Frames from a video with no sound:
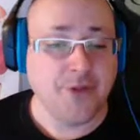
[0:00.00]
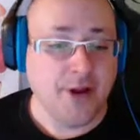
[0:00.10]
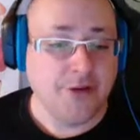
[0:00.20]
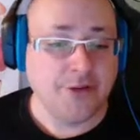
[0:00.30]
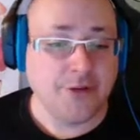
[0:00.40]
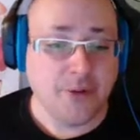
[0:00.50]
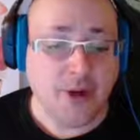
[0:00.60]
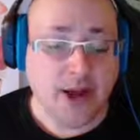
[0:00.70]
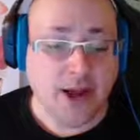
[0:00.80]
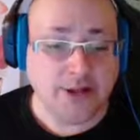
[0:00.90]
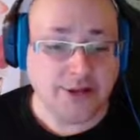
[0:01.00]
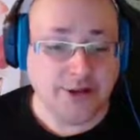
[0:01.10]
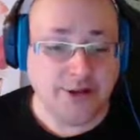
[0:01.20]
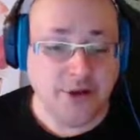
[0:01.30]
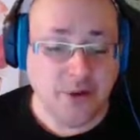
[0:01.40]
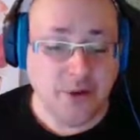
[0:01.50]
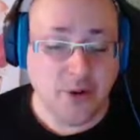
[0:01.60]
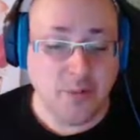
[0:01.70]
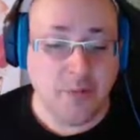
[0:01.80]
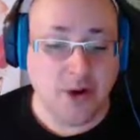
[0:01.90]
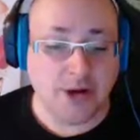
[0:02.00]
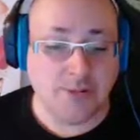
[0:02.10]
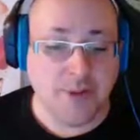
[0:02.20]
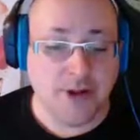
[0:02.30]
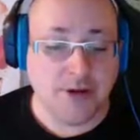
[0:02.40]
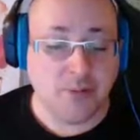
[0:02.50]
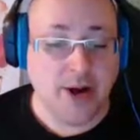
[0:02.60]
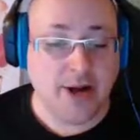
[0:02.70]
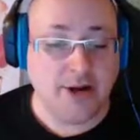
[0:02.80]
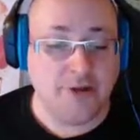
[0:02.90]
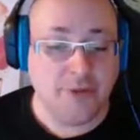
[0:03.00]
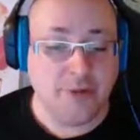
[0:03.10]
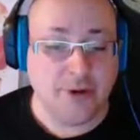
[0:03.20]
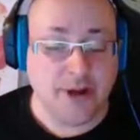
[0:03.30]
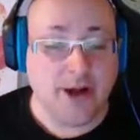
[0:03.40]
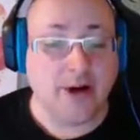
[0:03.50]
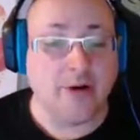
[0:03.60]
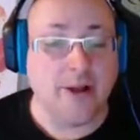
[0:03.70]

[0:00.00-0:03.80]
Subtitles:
So I actually know a much better way to do it now,